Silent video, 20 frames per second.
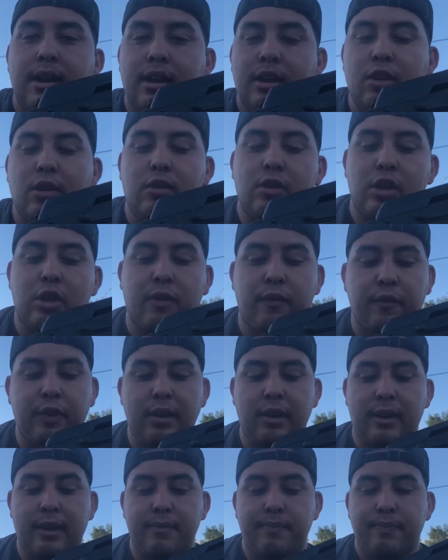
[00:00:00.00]
you'll
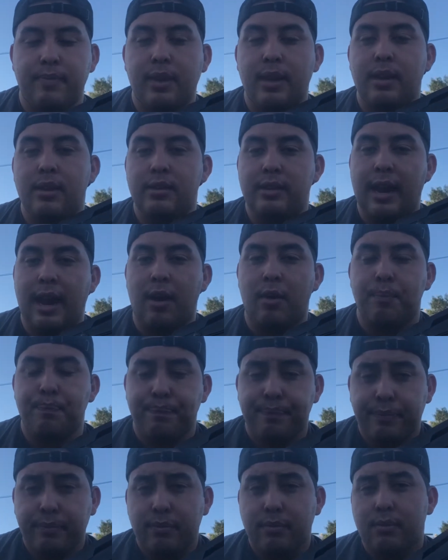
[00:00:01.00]
feel it. Now,
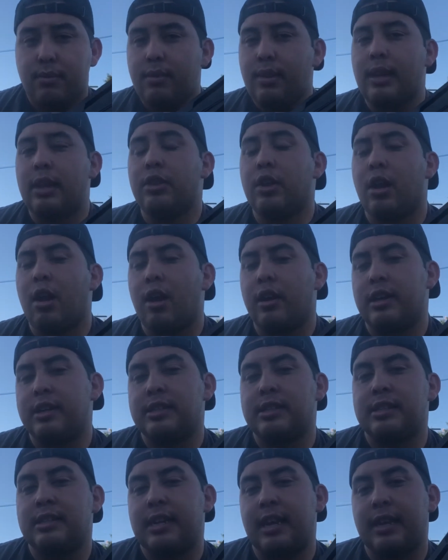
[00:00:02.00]
the law
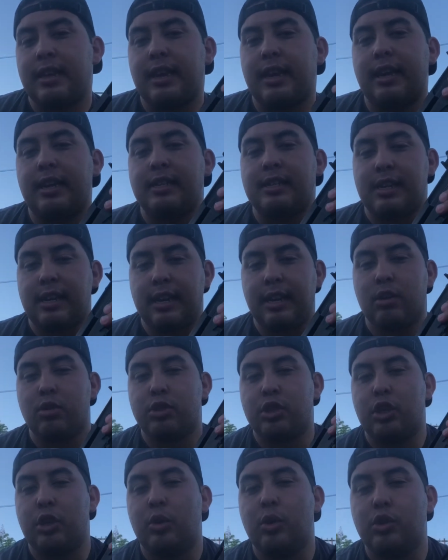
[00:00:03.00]
doesn't say that it is illegal
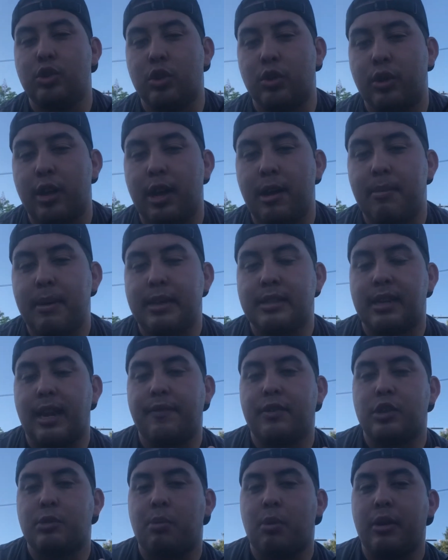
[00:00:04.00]
to use your thumb as a
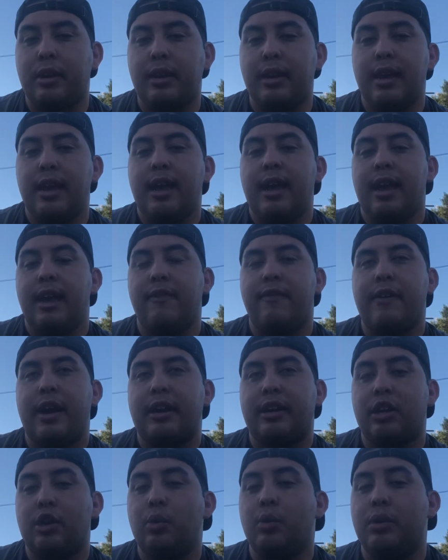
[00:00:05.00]
leverage point. In
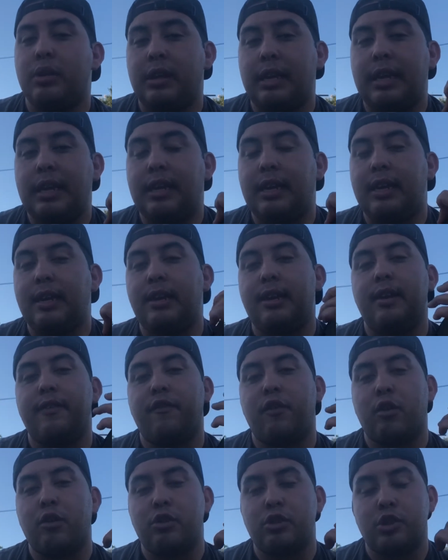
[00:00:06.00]
fact, you will need it
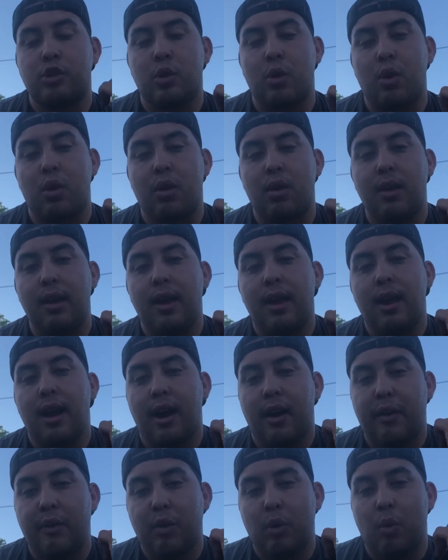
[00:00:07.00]
for control
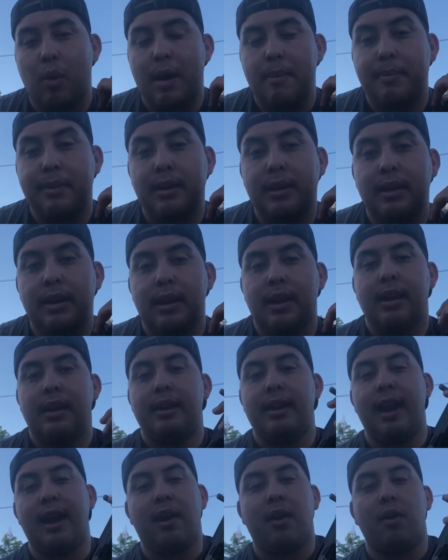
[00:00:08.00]
of the weapon.
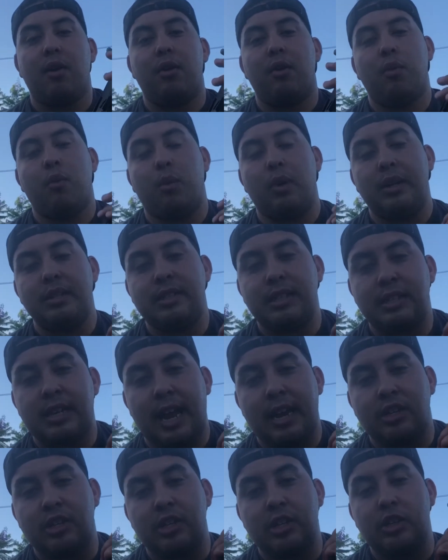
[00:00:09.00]
Now, what does this
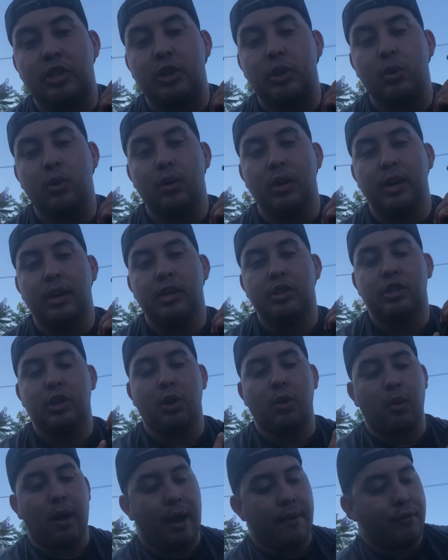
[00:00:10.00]
actually do?
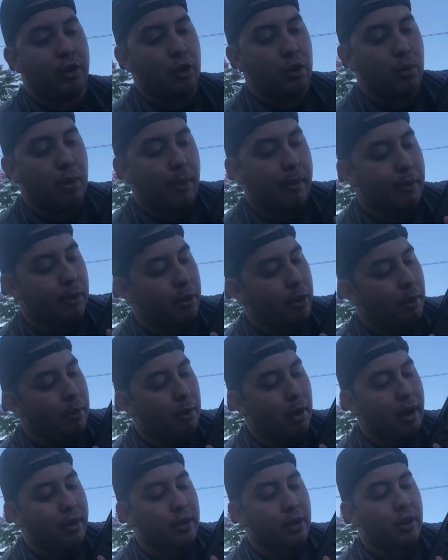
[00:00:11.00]
So after you rub your
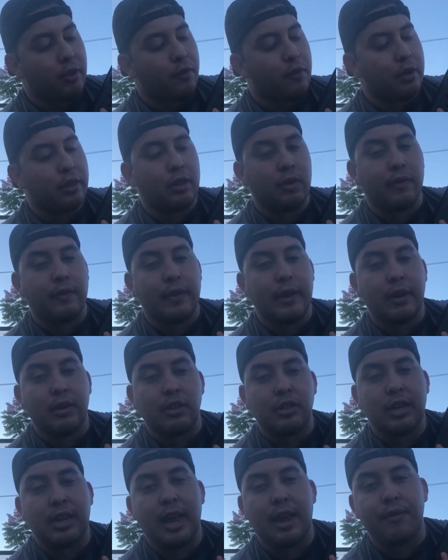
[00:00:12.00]
thumb around there, the front three
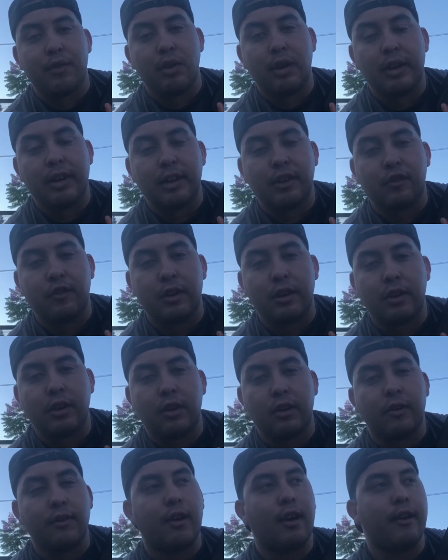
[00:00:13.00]
fingers, and have your index
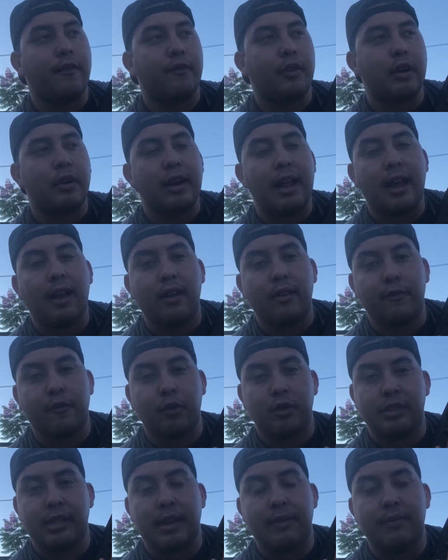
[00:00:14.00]
finger flared out
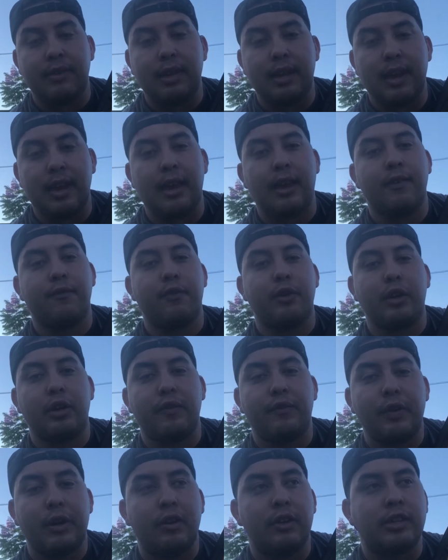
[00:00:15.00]
for safety and for
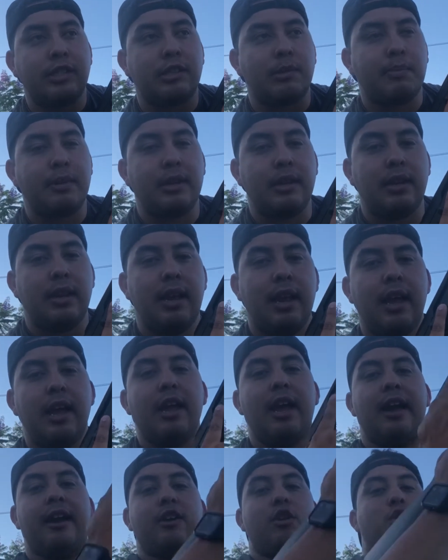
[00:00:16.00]
good finger discipline,
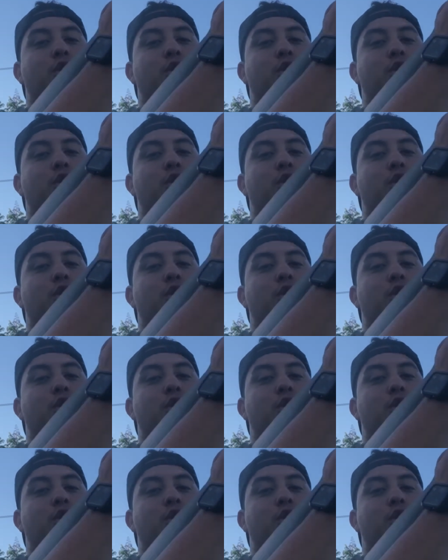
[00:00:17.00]
I can